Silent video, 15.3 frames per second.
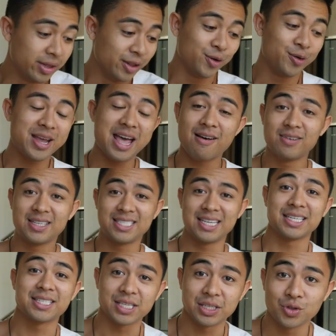We literally have a
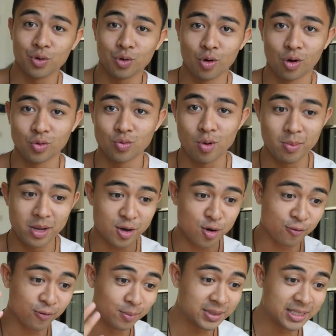sixty-two-year-old woman
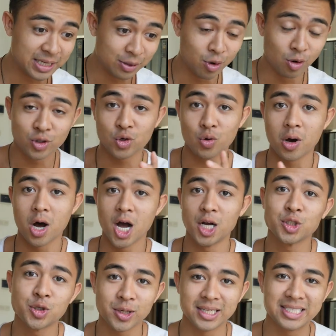go from zero to one
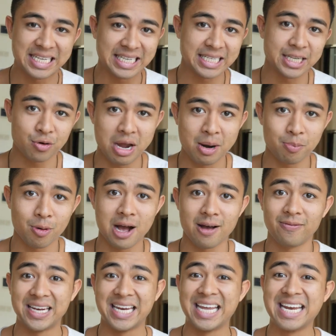hundred sixty grand
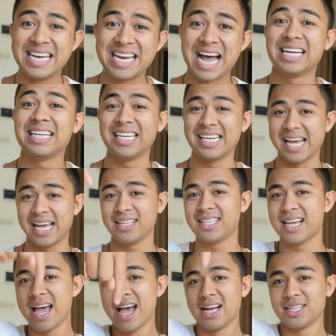profit in ninety
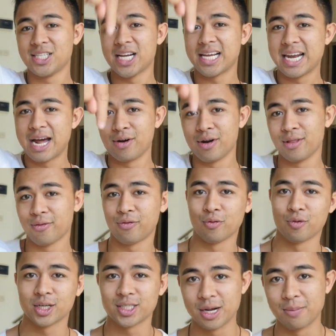days. Check it out in the free
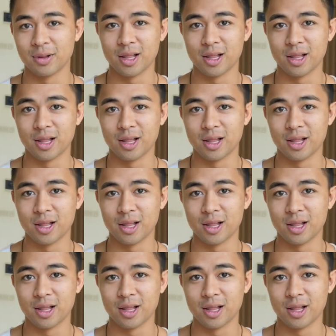workshop